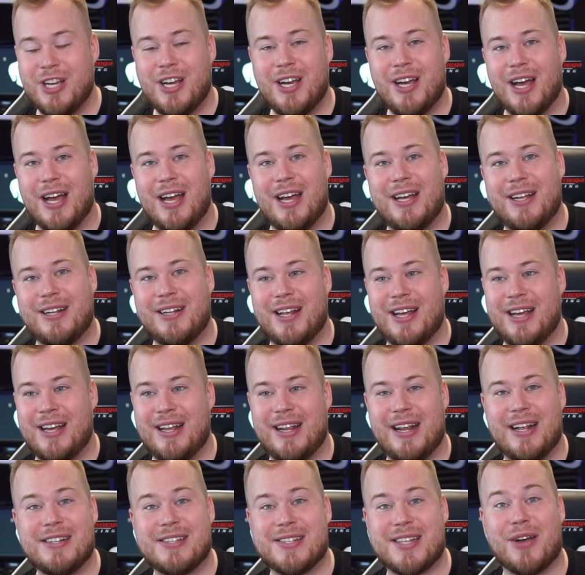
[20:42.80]

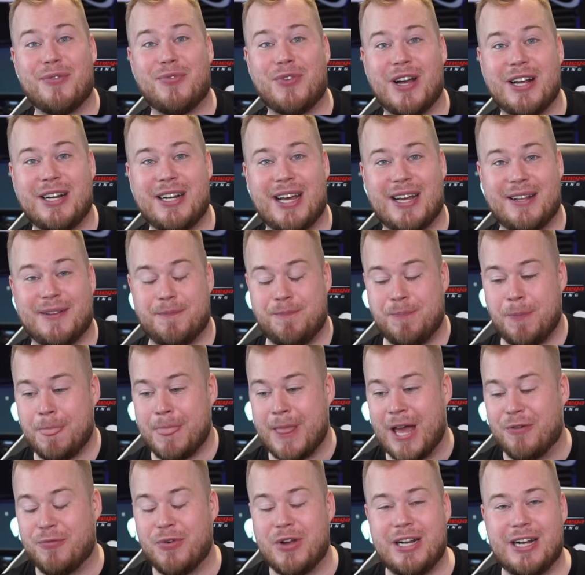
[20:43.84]
and stuff like that.
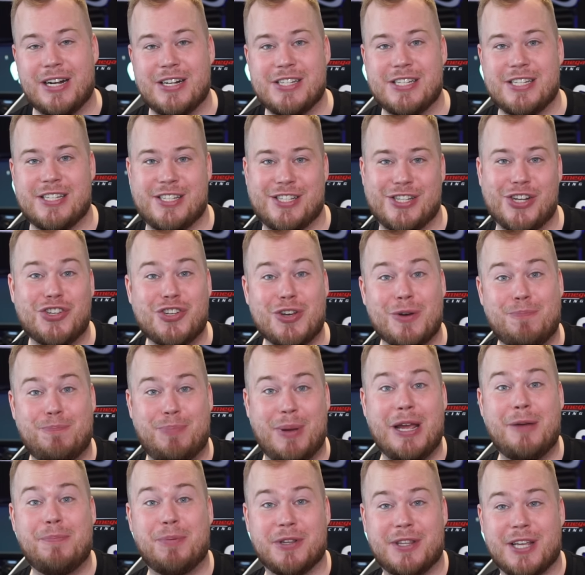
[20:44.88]
I think there's such a
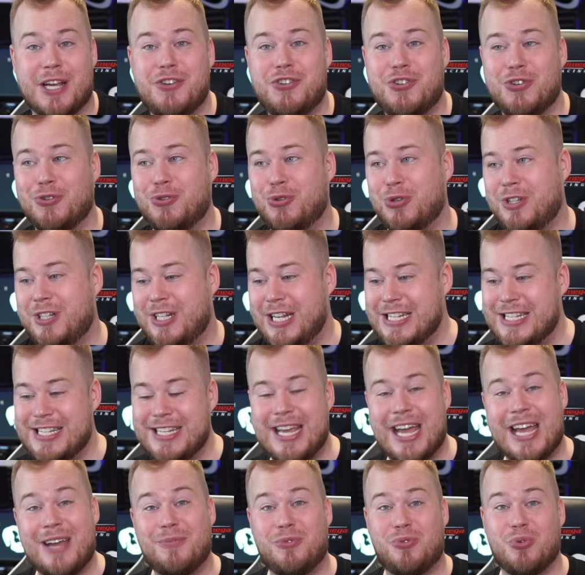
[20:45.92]
big potential to this
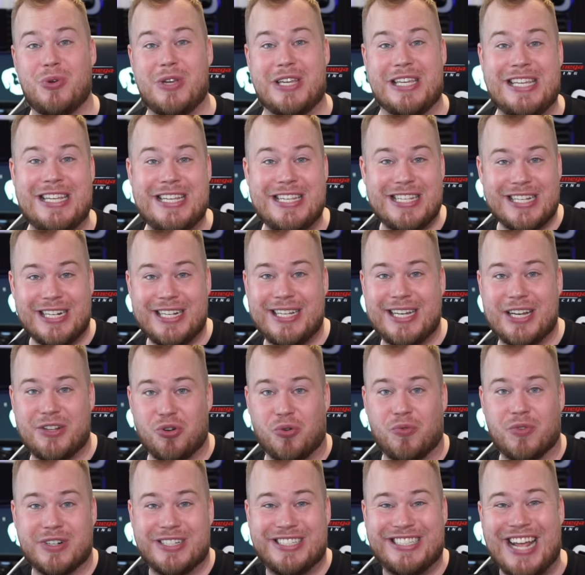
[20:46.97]
game to easily get
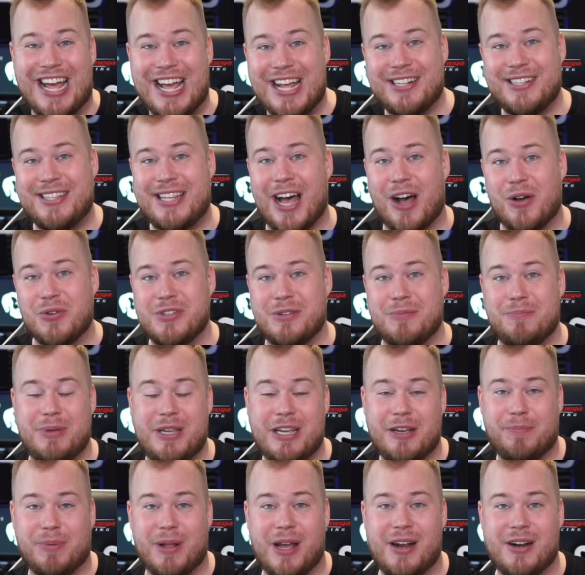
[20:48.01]
over 10,000
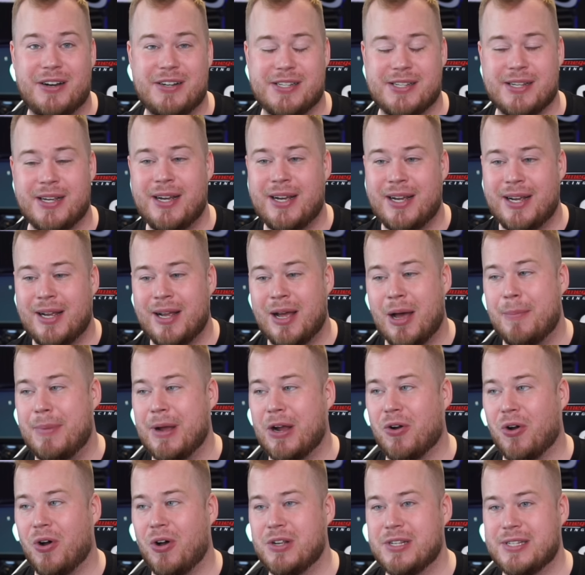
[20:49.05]
peak players,
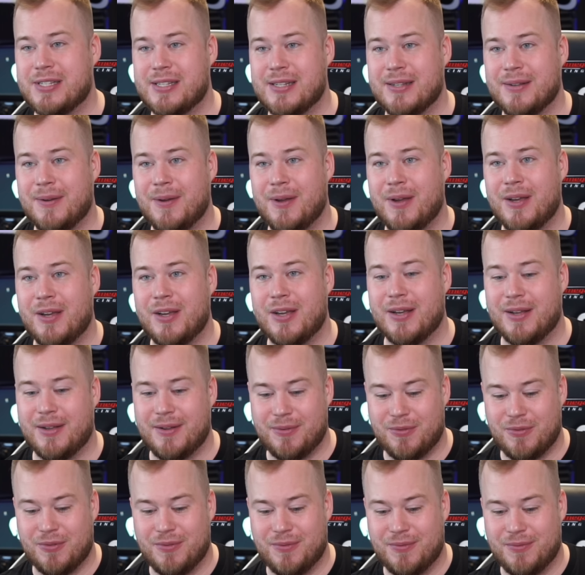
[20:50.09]
because
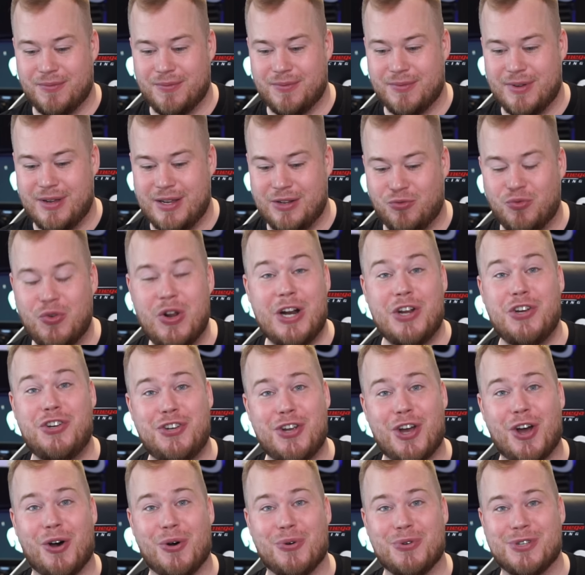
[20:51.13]
it really
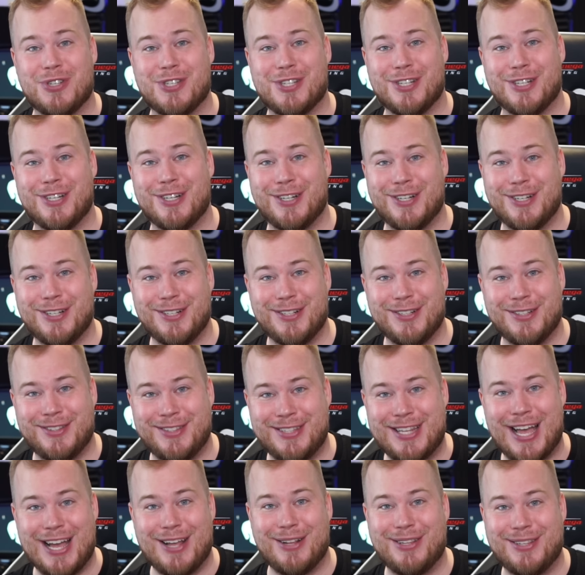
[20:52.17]
shows
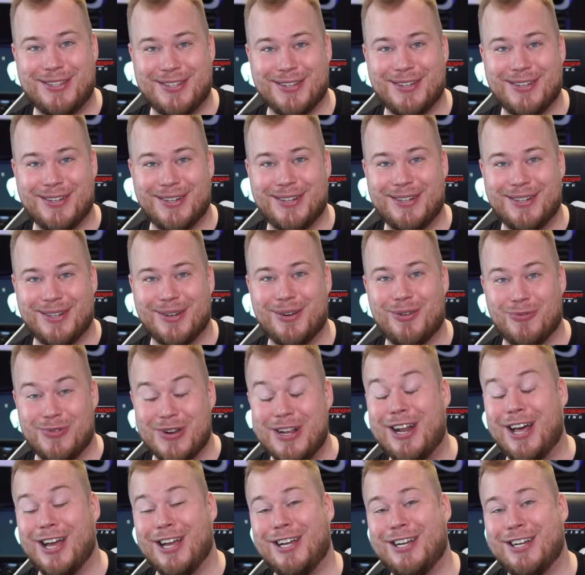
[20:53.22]
that we
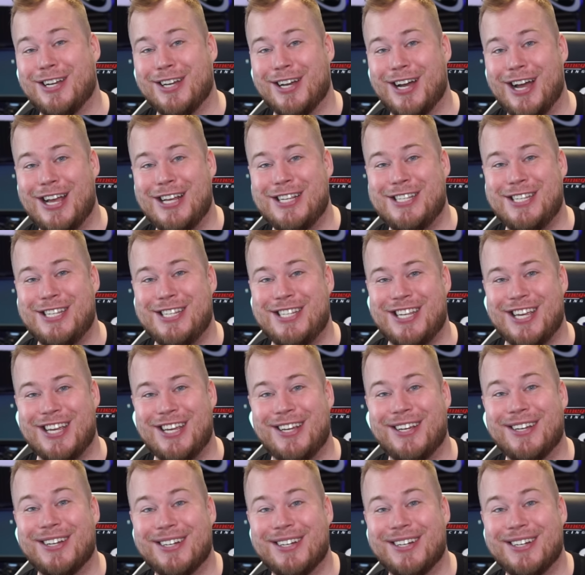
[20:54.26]
like ACC.